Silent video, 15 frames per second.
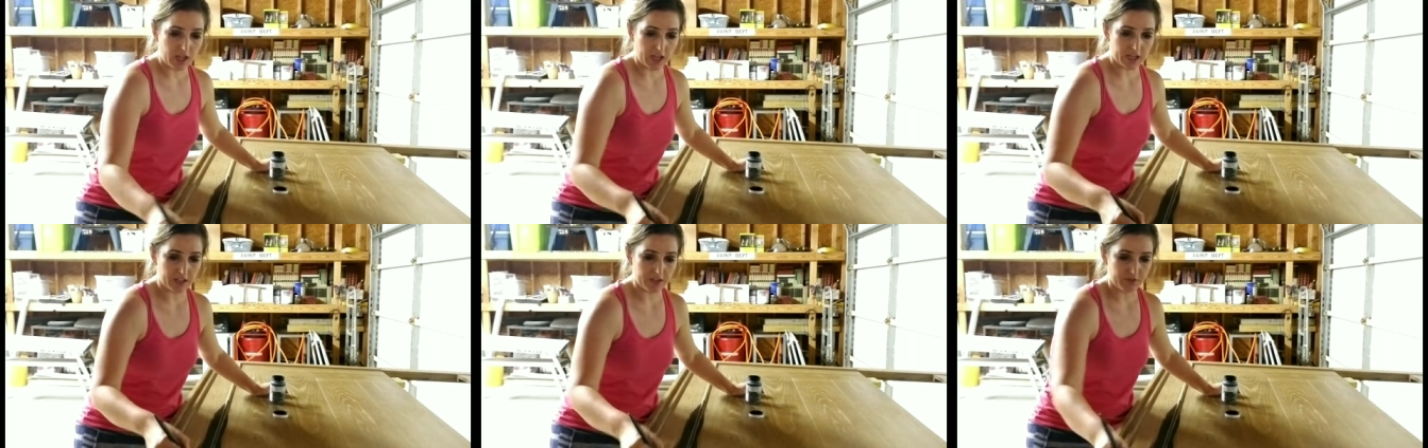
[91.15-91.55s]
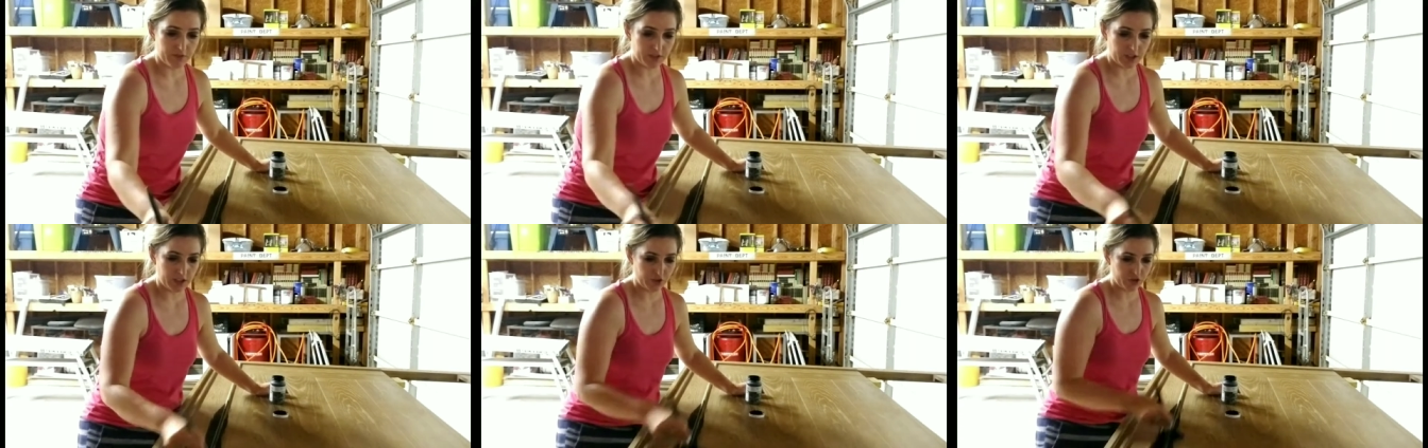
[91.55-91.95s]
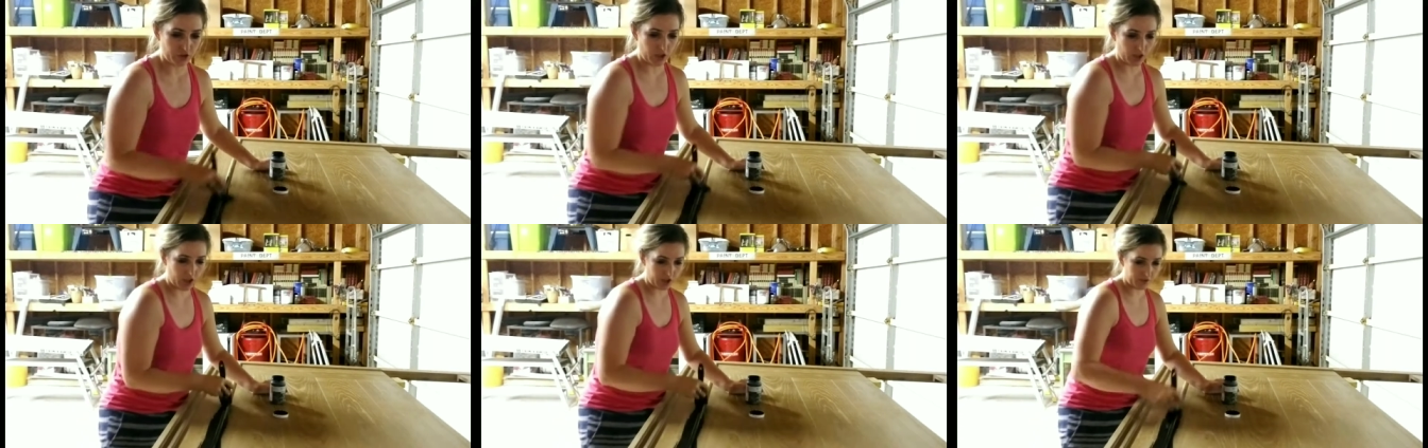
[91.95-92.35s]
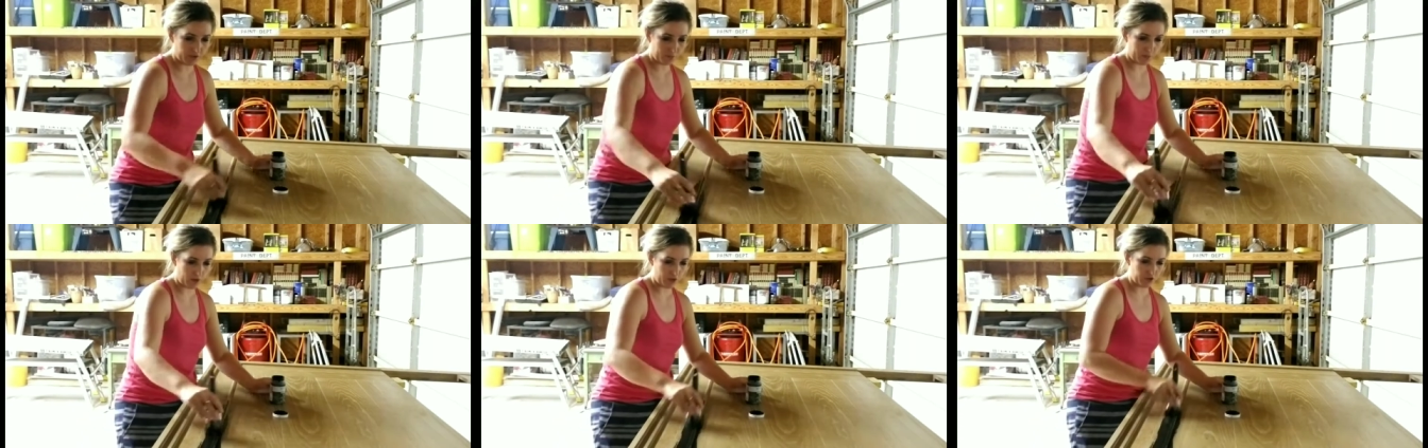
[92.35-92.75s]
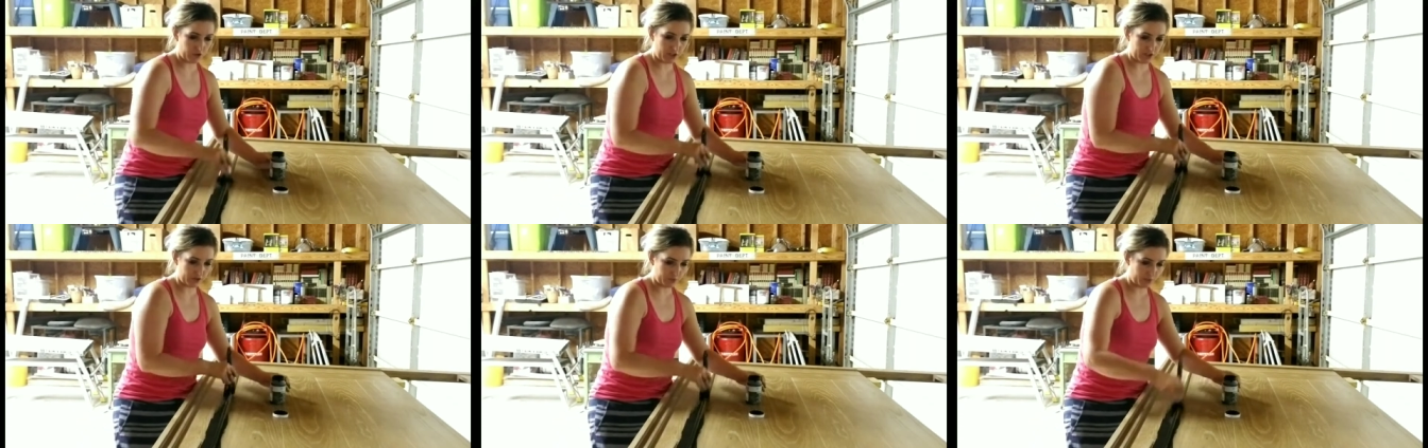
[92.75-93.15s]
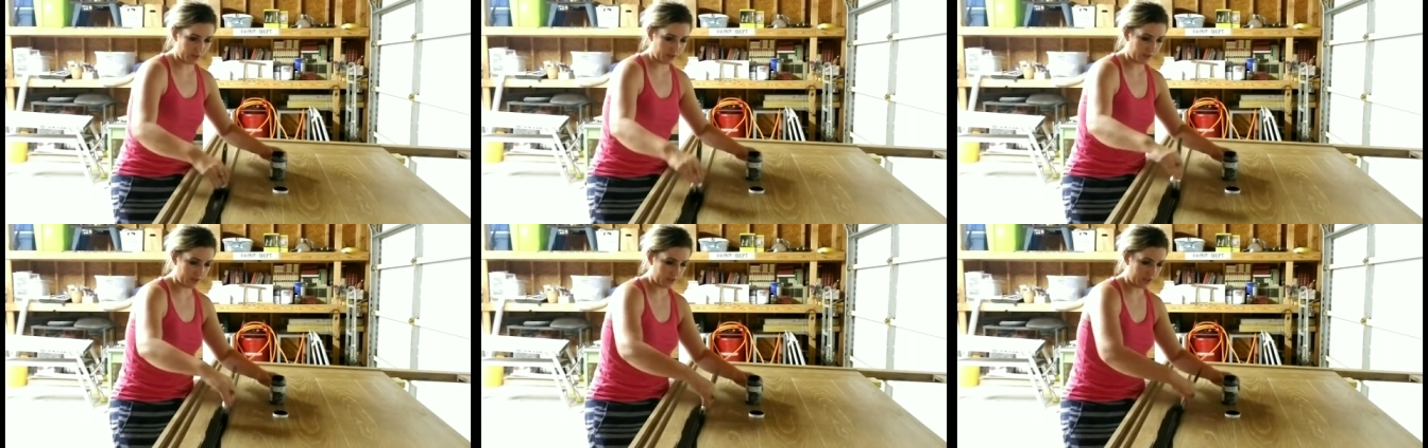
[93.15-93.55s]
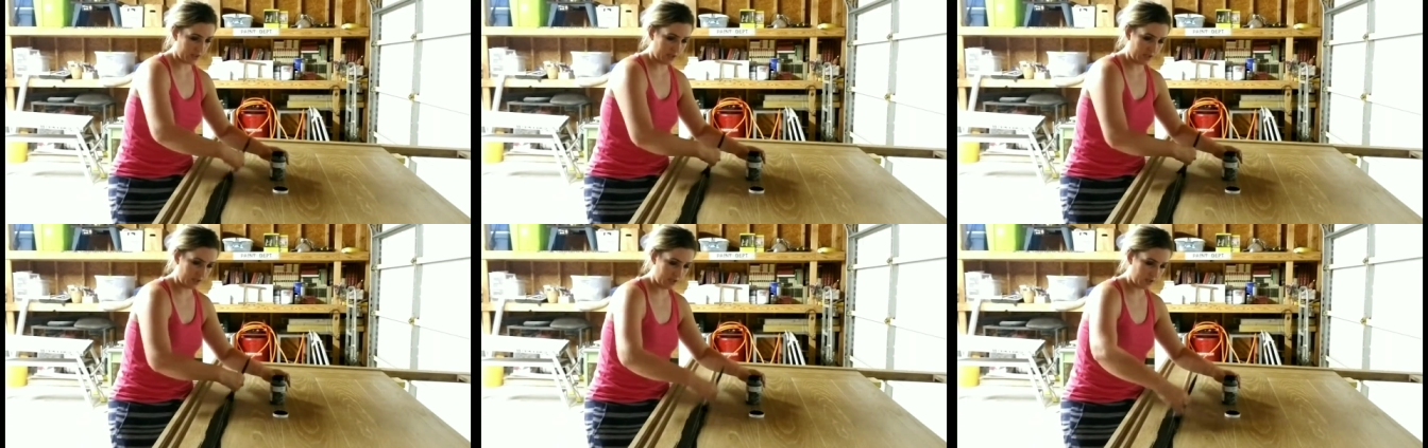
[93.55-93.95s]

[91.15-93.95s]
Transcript: I can finish a lot of projects with it.